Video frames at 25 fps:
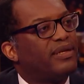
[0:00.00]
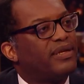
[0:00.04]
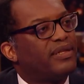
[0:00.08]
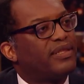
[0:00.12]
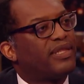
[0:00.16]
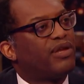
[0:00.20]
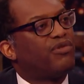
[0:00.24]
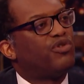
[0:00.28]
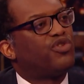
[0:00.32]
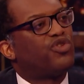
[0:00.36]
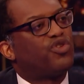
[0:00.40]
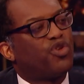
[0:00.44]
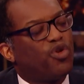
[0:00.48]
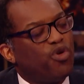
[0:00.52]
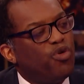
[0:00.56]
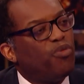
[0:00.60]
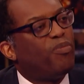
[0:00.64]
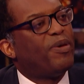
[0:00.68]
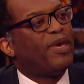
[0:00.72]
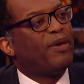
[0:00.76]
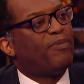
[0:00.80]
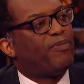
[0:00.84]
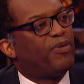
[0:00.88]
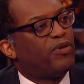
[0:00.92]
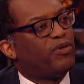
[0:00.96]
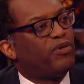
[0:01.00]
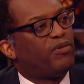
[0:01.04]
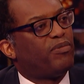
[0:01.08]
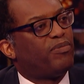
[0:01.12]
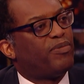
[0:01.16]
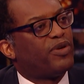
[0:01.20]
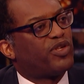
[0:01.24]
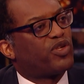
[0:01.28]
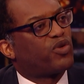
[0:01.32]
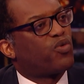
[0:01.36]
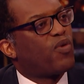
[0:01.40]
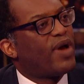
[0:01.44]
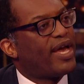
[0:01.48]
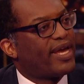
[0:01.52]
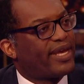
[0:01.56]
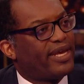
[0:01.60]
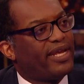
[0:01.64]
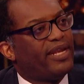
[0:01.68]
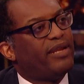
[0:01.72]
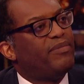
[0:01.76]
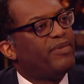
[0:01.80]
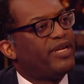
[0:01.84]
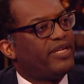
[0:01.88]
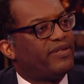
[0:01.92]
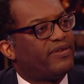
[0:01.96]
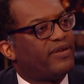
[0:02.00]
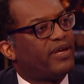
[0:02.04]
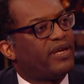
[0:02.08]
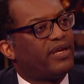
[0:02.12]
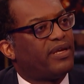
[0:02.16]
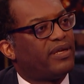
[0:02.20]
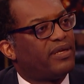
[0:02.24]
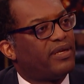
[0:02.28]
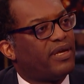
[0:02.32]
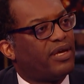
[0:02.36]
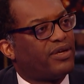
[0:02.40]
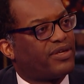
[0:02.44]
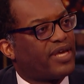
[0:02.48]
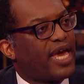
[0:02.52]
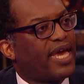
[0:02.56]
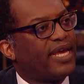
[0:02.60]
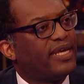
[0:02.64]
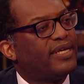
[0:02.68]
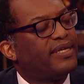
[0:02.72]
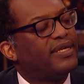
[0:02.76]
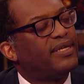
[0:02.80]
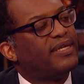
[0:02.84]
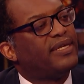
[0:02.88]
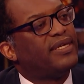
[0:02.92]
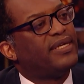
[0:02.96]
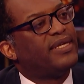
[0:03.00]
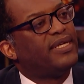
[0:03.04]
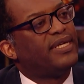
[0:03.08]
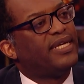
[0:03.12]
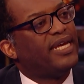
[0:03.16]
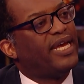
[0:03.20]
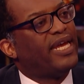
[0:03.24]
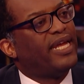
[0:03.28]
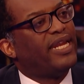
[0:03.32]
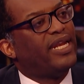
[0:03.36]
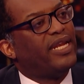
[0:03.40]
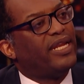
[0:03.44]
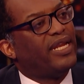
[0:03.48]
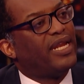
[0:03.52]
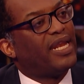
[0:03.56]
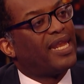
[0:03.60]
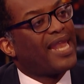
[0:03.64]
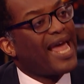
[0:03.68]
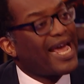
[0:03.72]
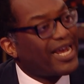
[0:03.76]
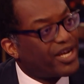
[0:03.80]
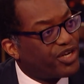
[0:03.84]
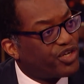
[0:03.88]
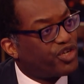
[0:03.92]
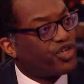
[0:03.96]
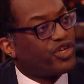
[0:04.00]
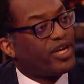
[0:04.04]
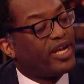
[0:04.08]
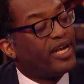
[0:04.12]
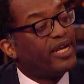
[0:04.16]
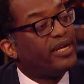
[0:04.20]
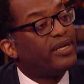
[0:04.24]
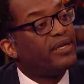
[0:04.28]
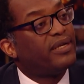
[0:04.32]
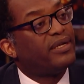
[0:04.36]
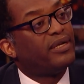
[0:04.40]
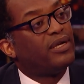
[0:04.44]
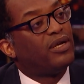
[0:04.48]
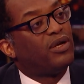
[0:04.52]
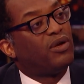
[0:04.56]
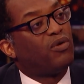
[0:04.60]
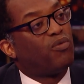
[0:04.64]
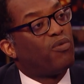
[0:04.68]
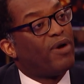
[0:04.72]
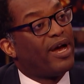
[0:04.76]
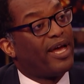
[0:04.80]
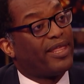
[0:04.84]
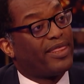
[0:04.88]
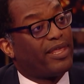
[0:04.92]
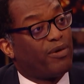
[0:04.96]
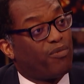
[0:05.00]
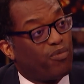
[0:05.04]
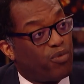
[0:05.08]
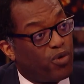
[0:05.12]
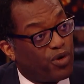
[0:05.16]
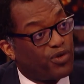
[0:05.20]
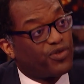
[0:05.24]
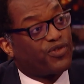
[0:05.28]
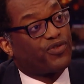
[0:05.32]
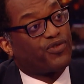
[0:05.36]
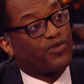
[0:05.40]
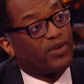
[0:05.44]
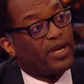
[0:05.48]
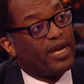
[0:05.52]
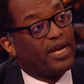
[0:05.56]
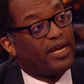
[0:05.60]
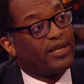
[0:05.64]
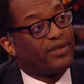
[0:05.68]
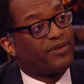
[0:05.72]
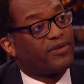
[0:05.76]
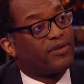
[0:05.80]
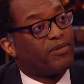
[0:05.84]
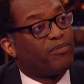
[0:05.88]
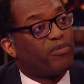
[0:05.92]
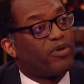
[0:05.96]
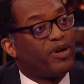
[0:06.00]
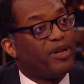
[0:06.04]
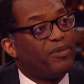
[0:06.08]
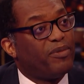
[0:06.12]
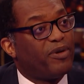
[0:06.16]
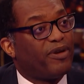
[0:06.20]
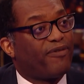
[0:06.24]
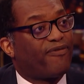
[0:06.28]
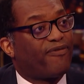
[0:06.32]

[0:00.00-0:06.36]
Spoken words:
there are two people per square kilometre. Okay, in Lancashire, where there was some preliminary